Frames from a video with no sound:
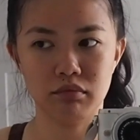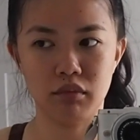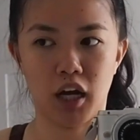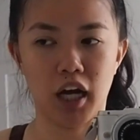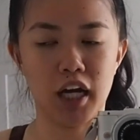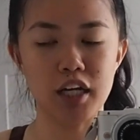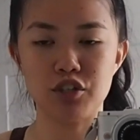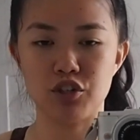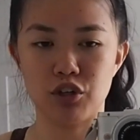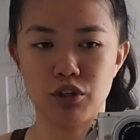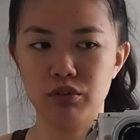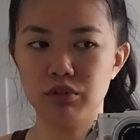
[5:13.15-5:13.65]

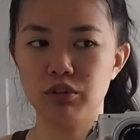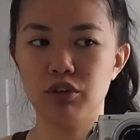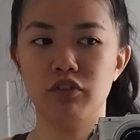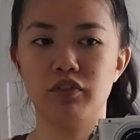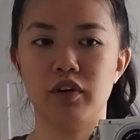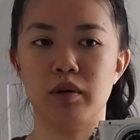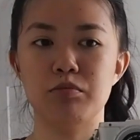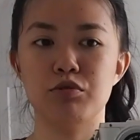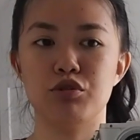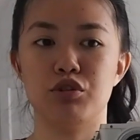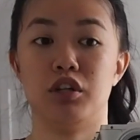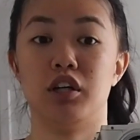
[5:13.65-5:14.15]
I don't know if
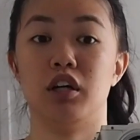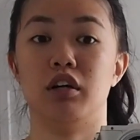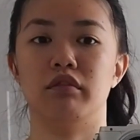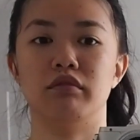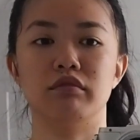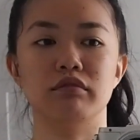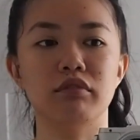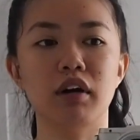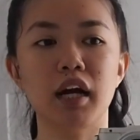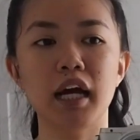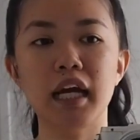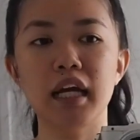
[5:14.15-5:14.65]
I'm doing it
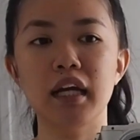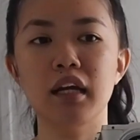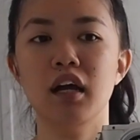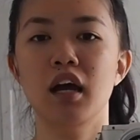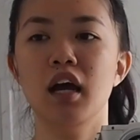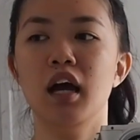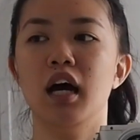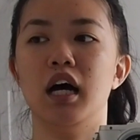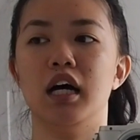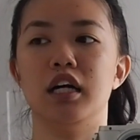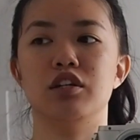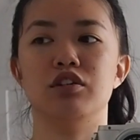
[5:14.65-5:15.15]
right.
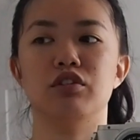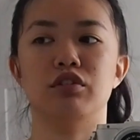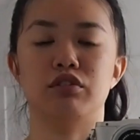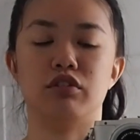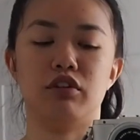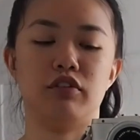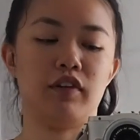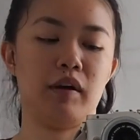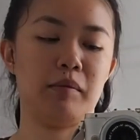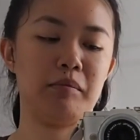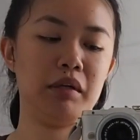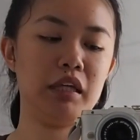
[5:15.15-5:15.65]
I don't
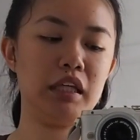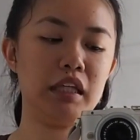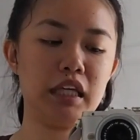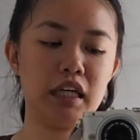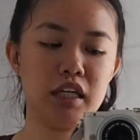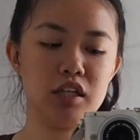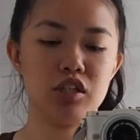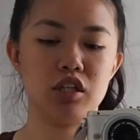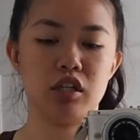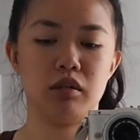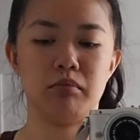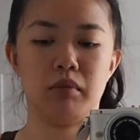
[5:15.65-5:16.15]
know if I'm
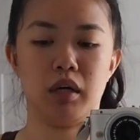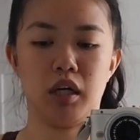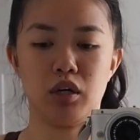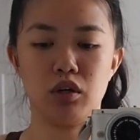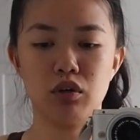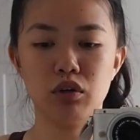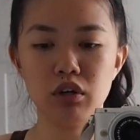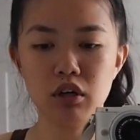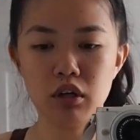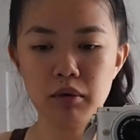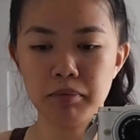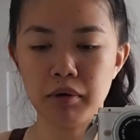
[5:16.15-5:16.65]
engaging my
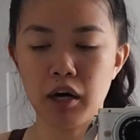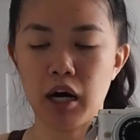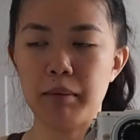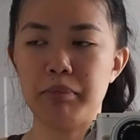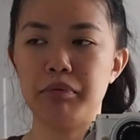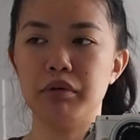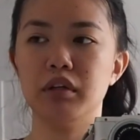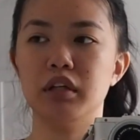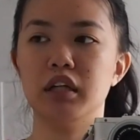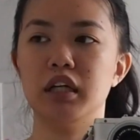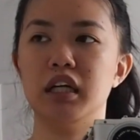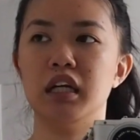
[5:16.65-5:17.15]
core
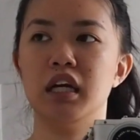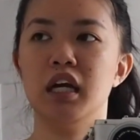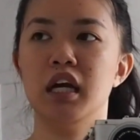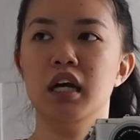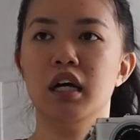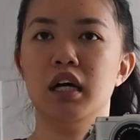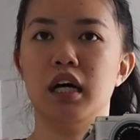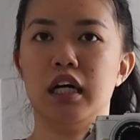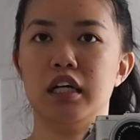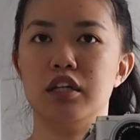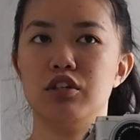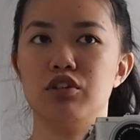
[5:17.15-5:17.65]
properly.
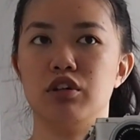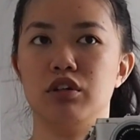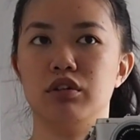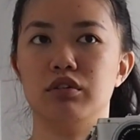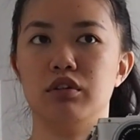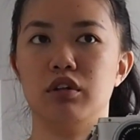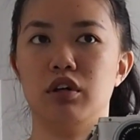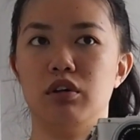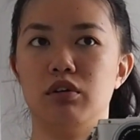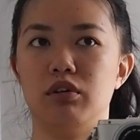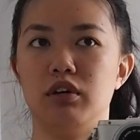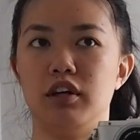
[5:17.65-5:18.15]
I don't
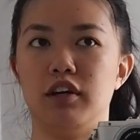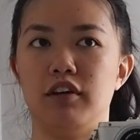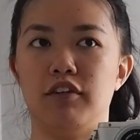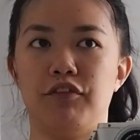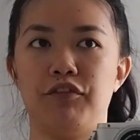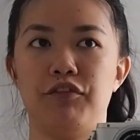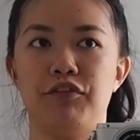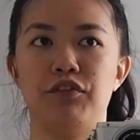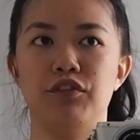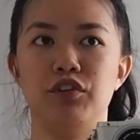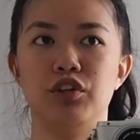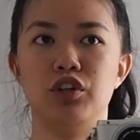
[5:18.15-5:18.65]
know
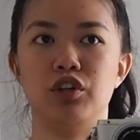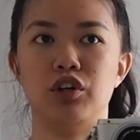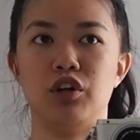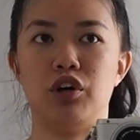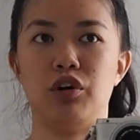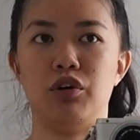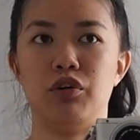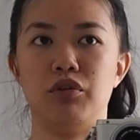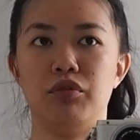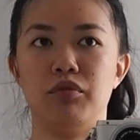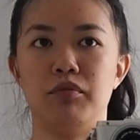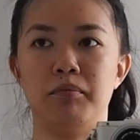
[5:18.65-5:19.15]
if, you
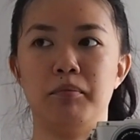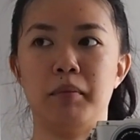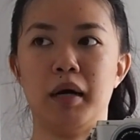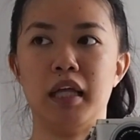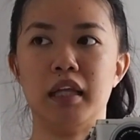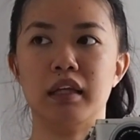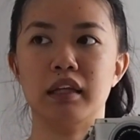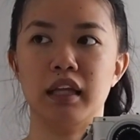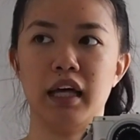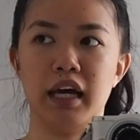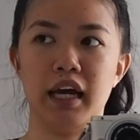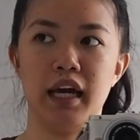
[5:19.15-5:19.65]
know,
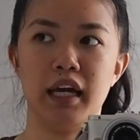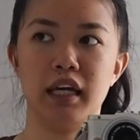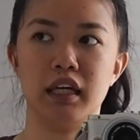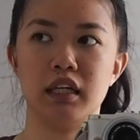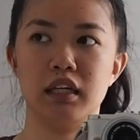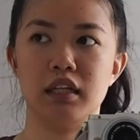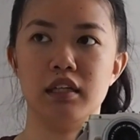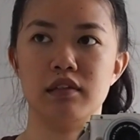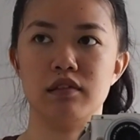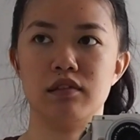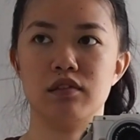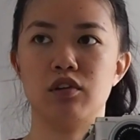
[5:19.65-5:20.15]
my leg
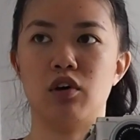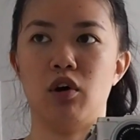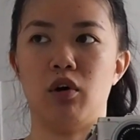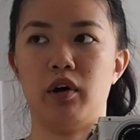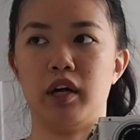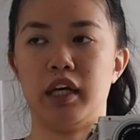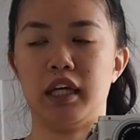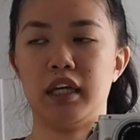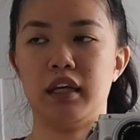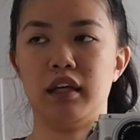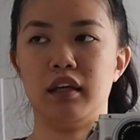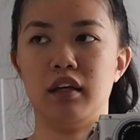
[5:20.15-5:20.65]
is
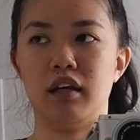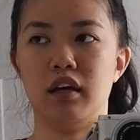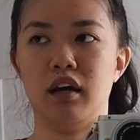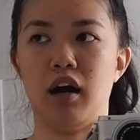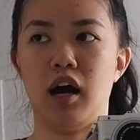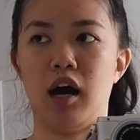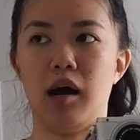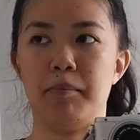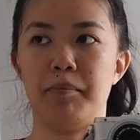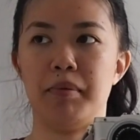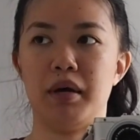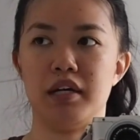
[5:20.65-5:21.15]
going
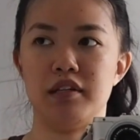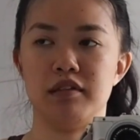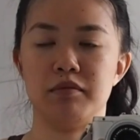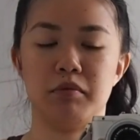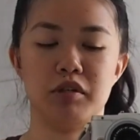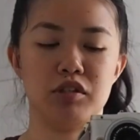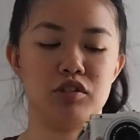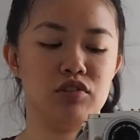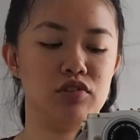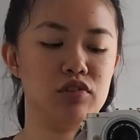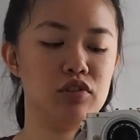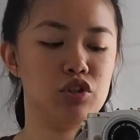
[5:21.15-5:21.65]
up as
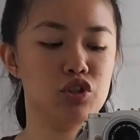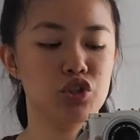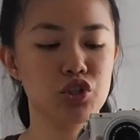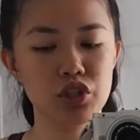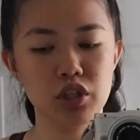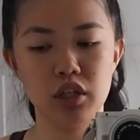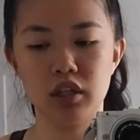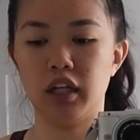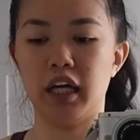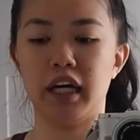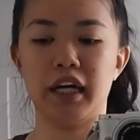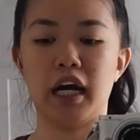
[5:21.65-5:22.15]
much as it
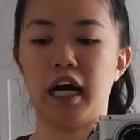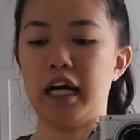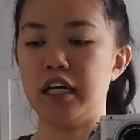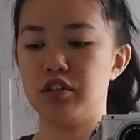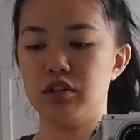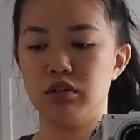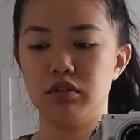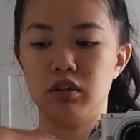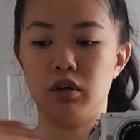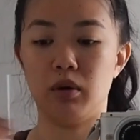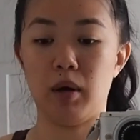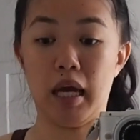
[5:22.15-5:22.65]
should. Like, I
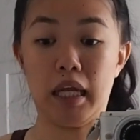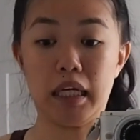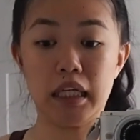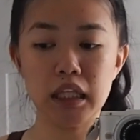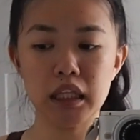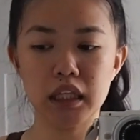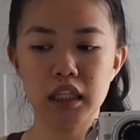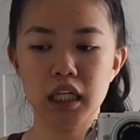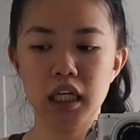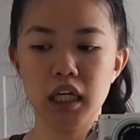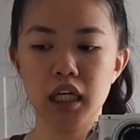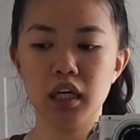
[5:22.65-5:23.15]
don't know
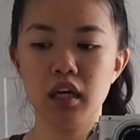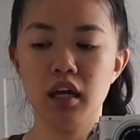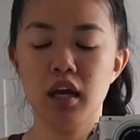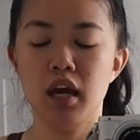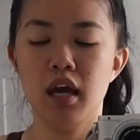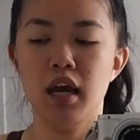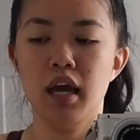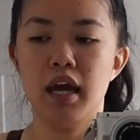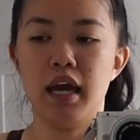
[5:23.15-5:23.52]
anything.